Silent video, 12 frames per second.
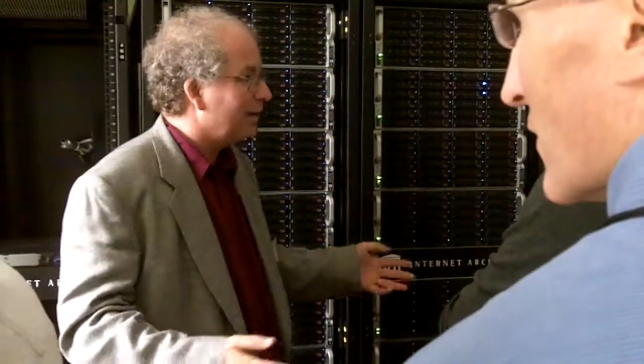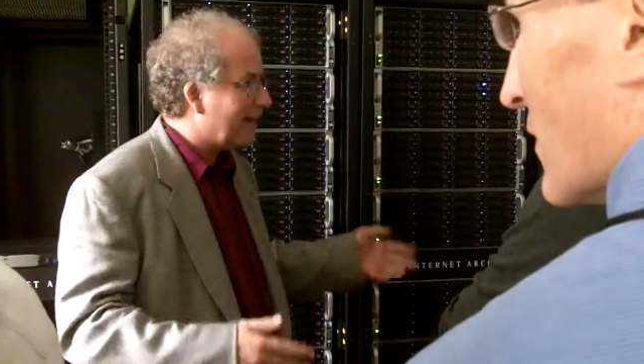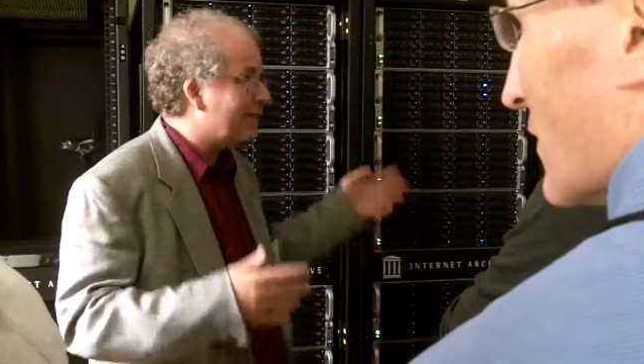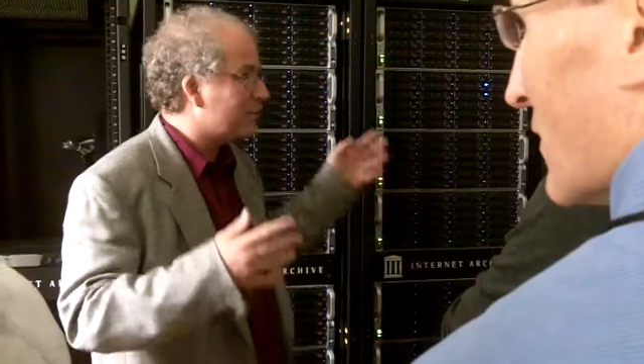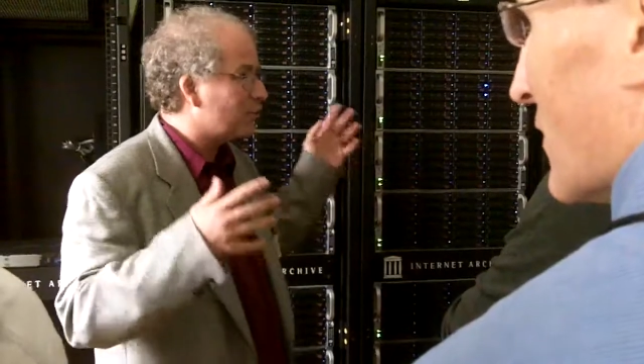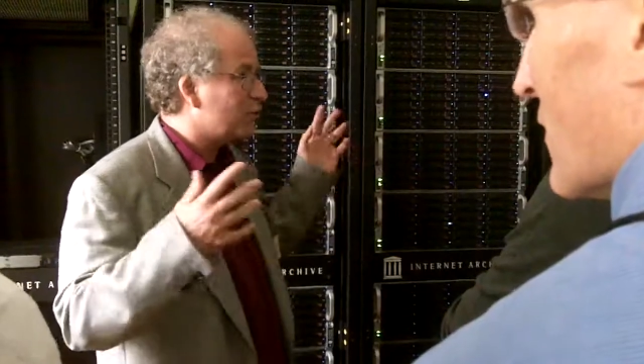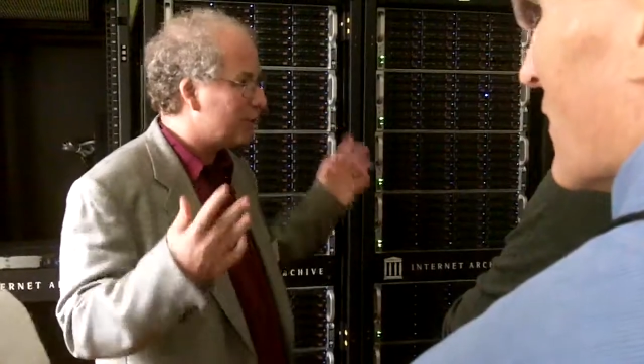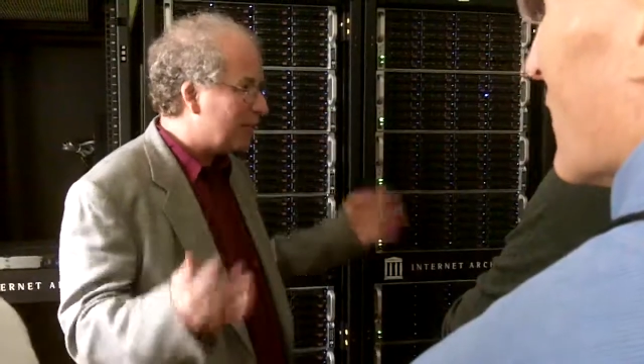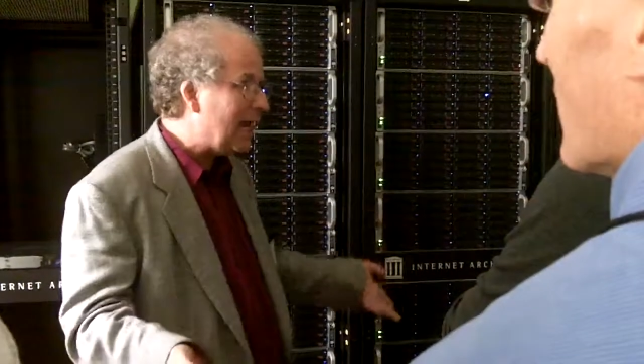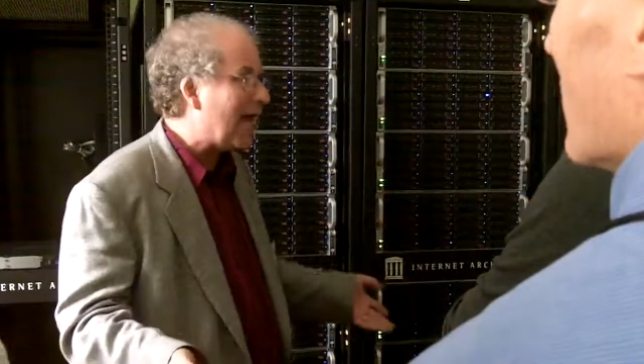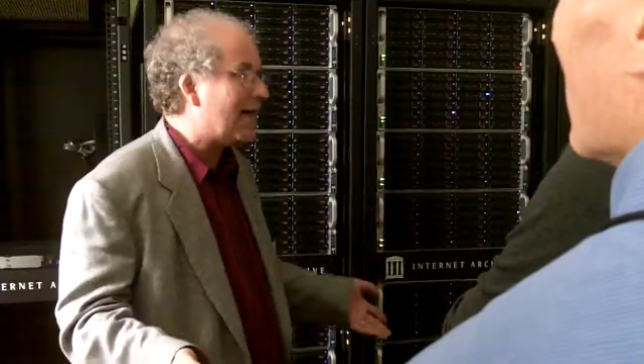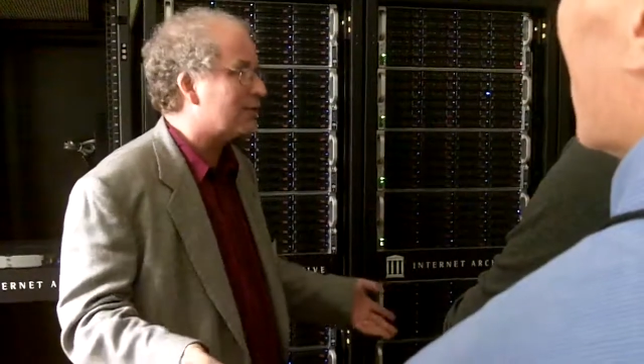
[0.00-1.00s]
The answer is
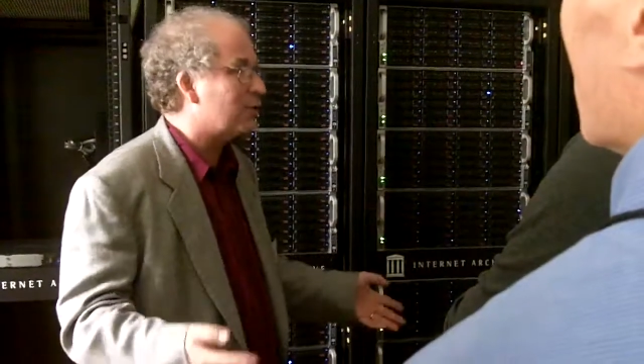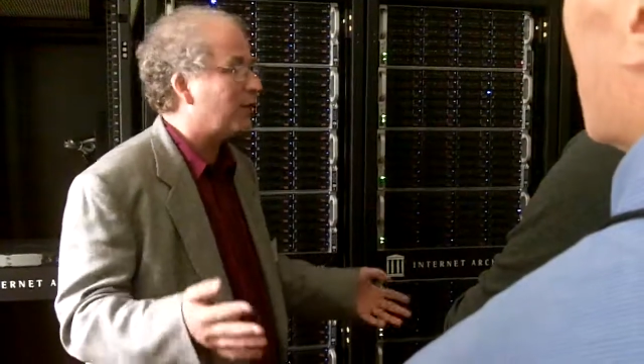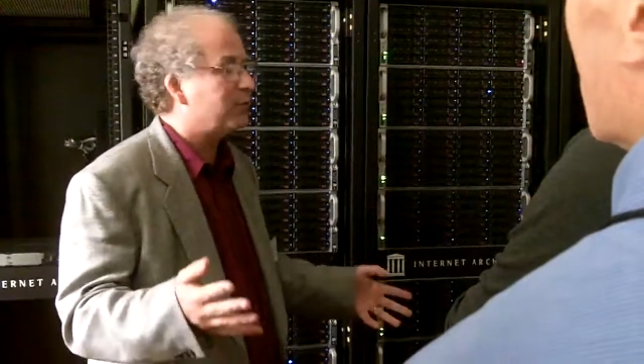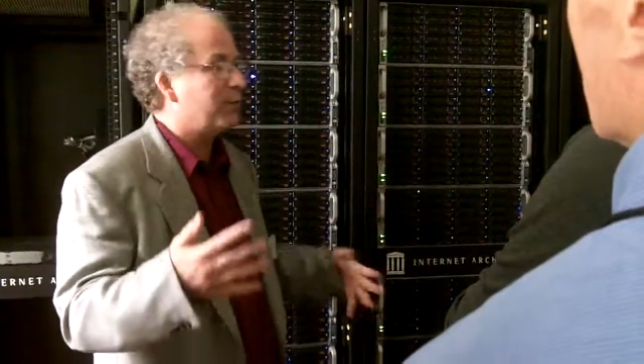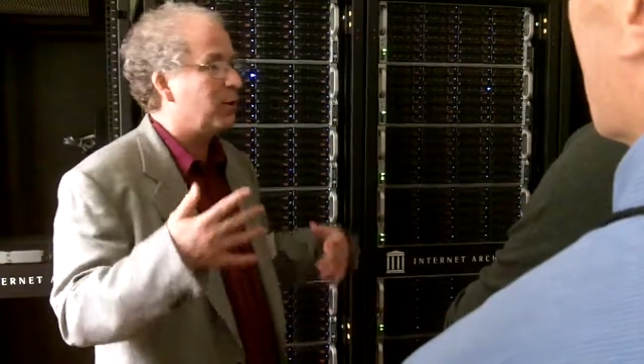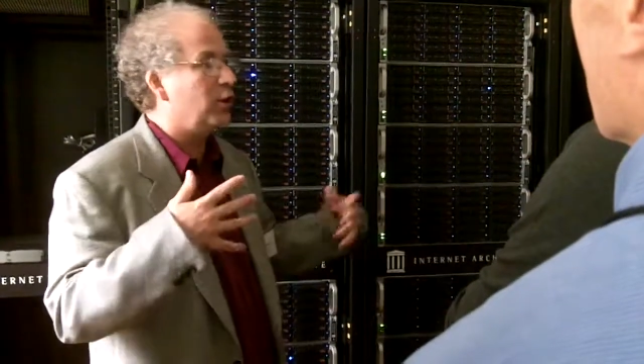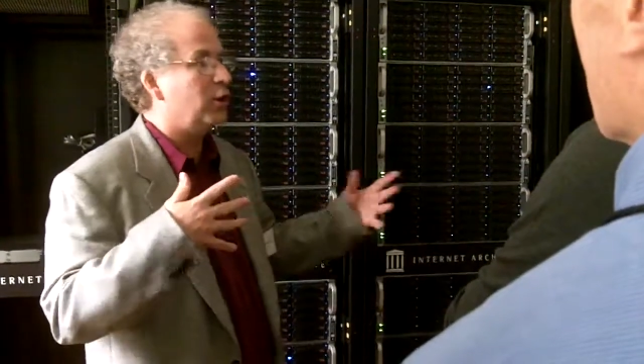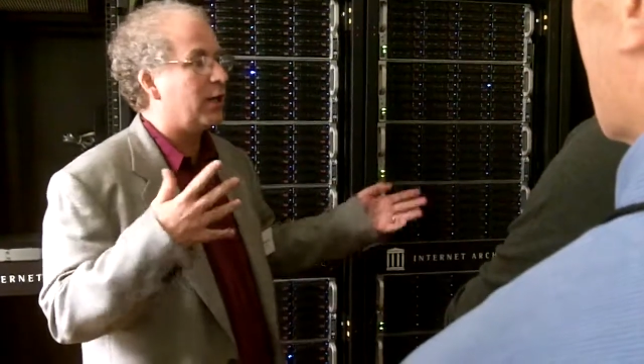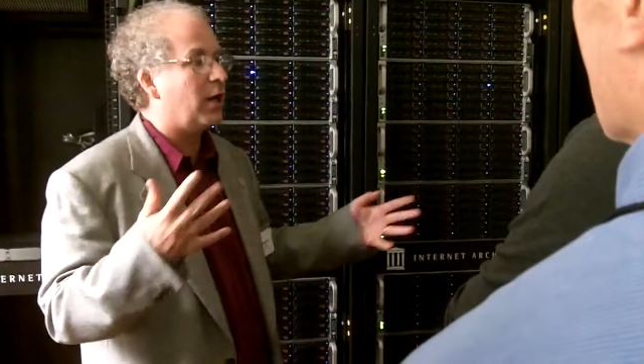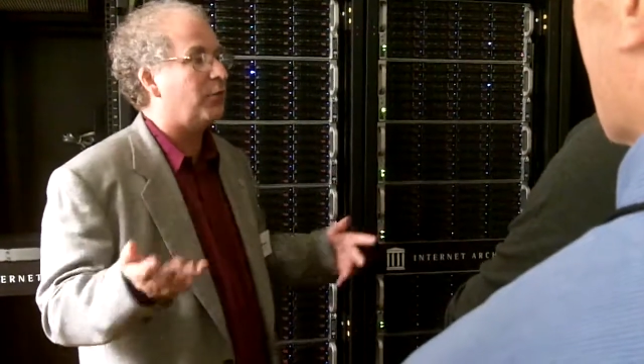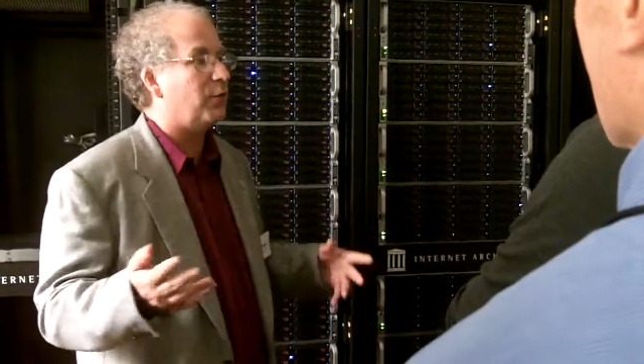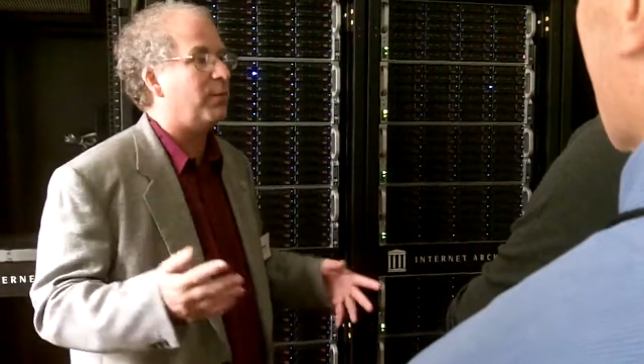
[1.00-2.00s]
yes. You have to be a little
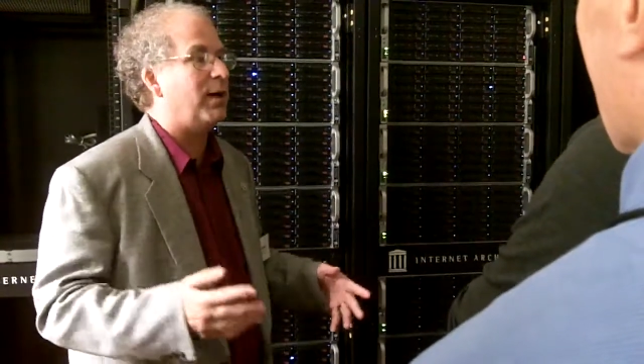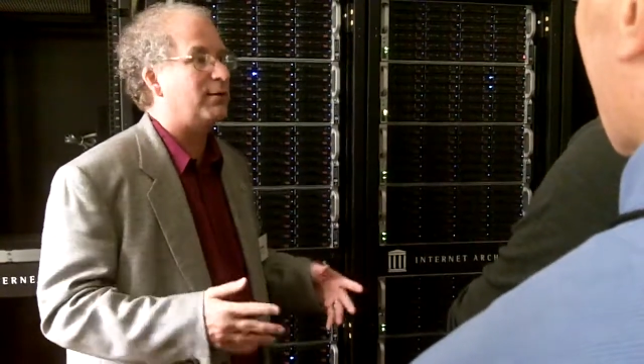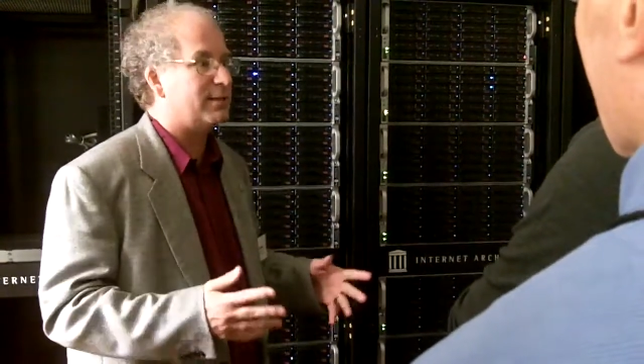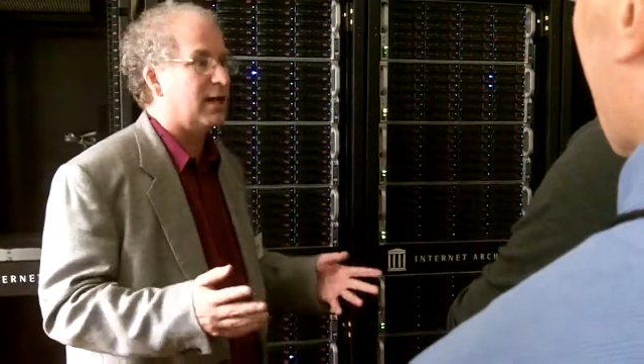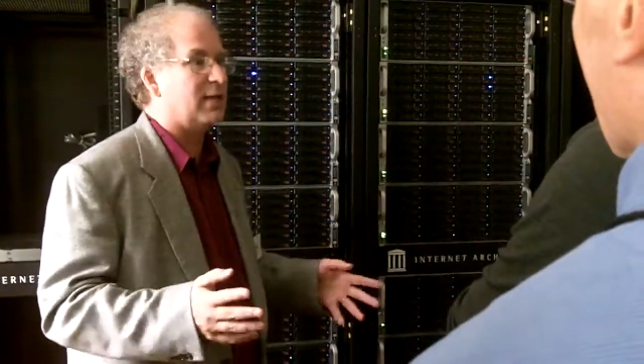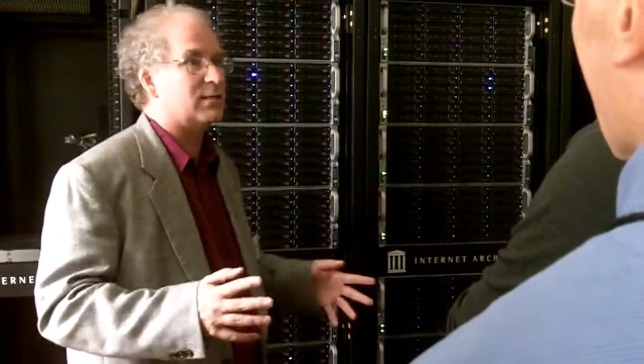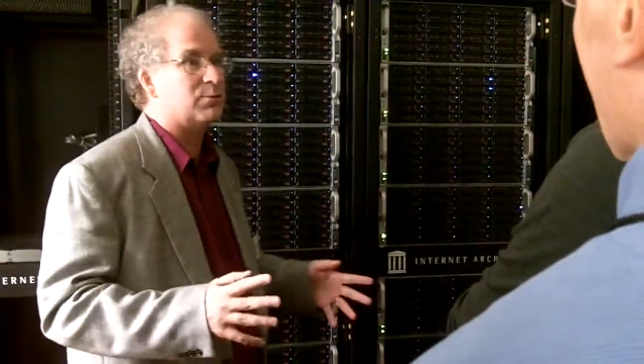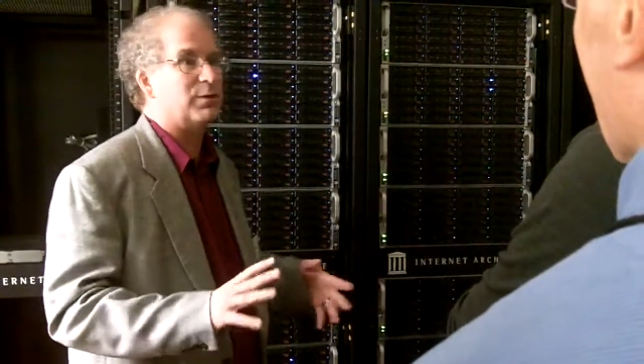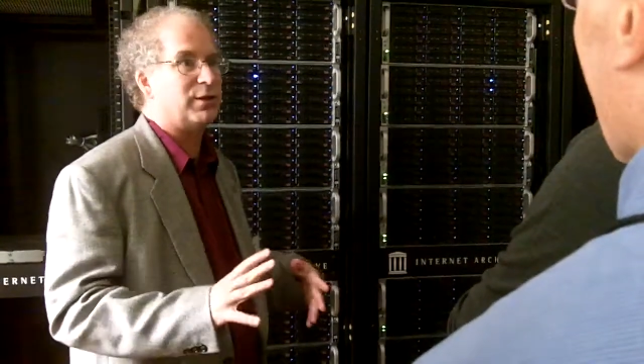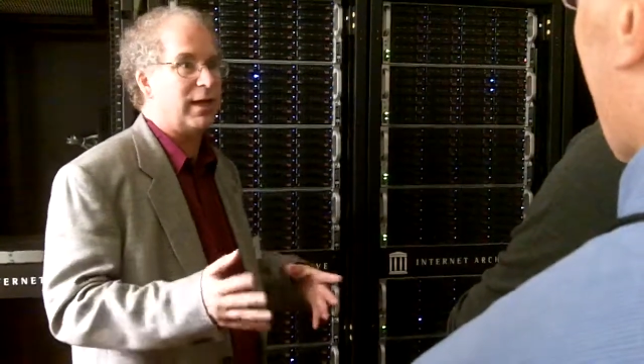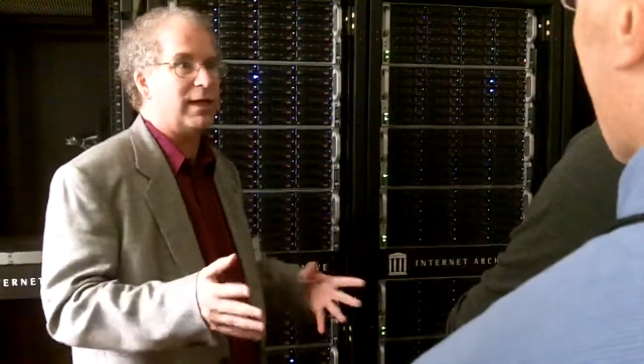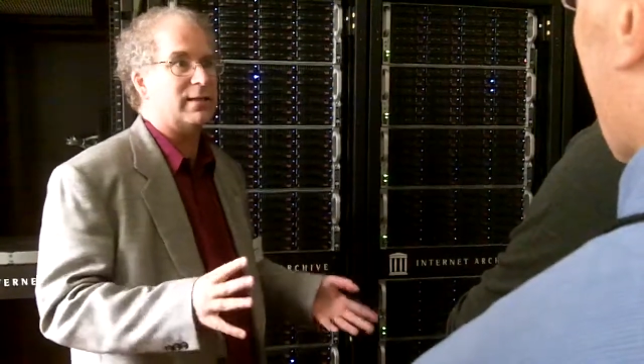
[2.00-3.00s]
careful about dust, we
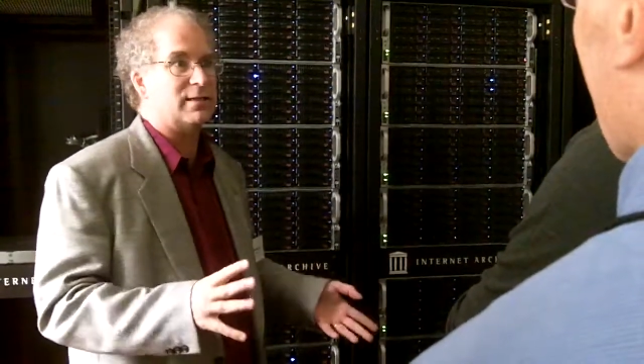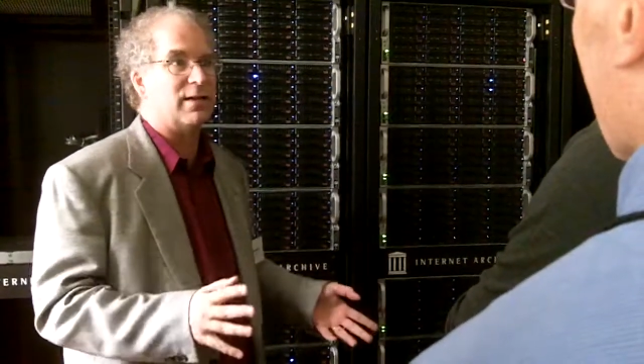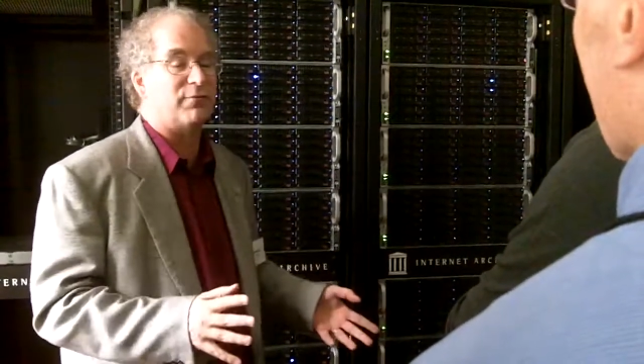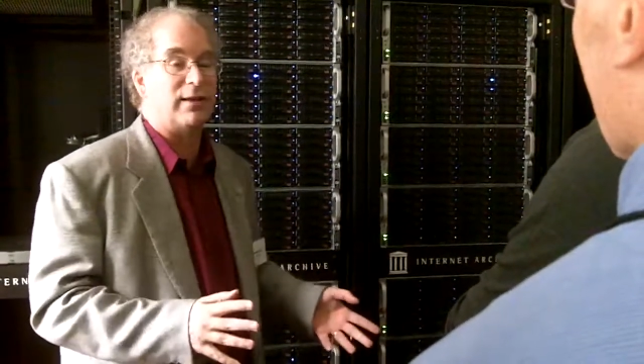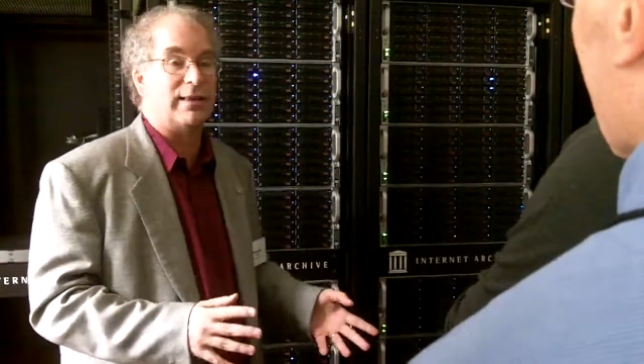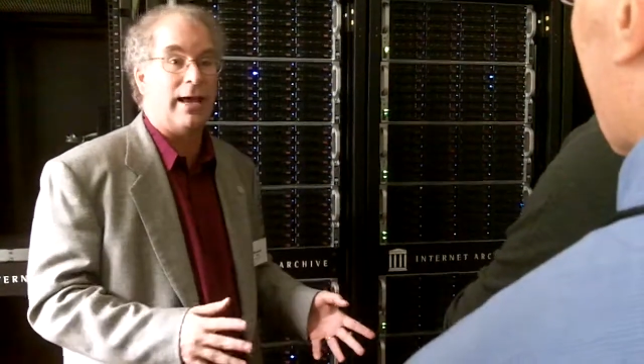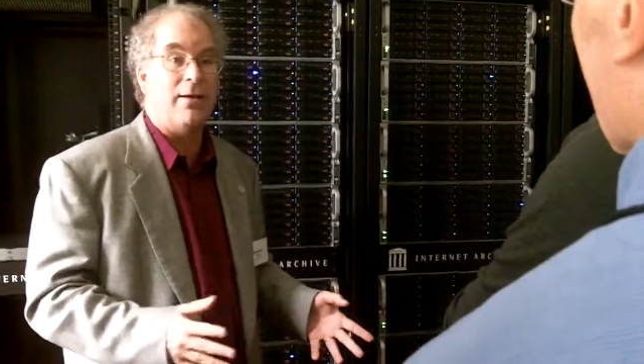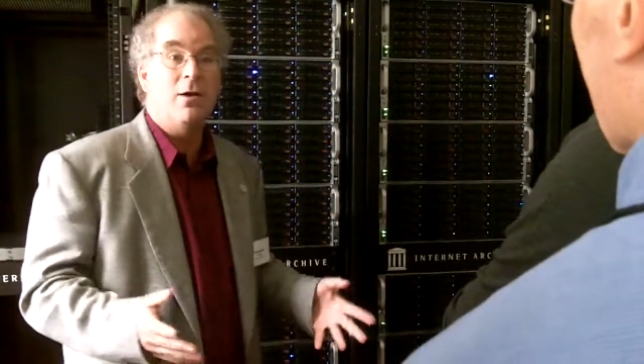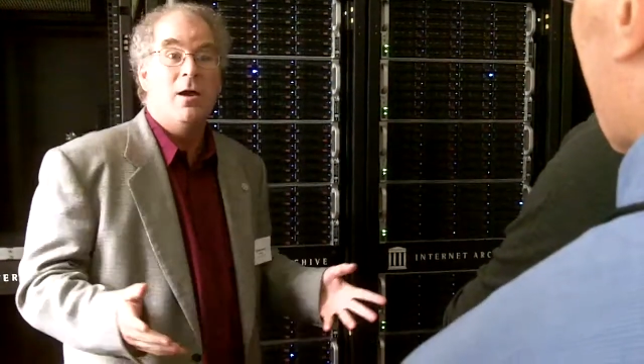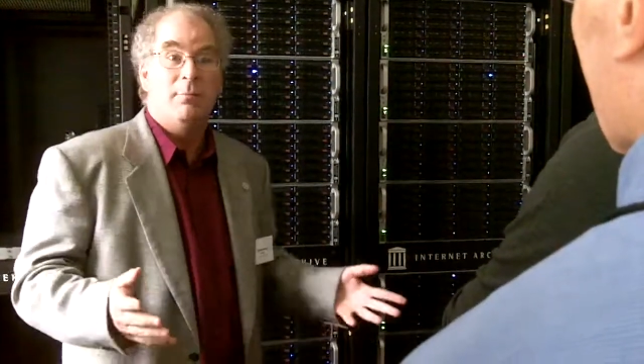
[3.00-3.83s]
think, stuff like that.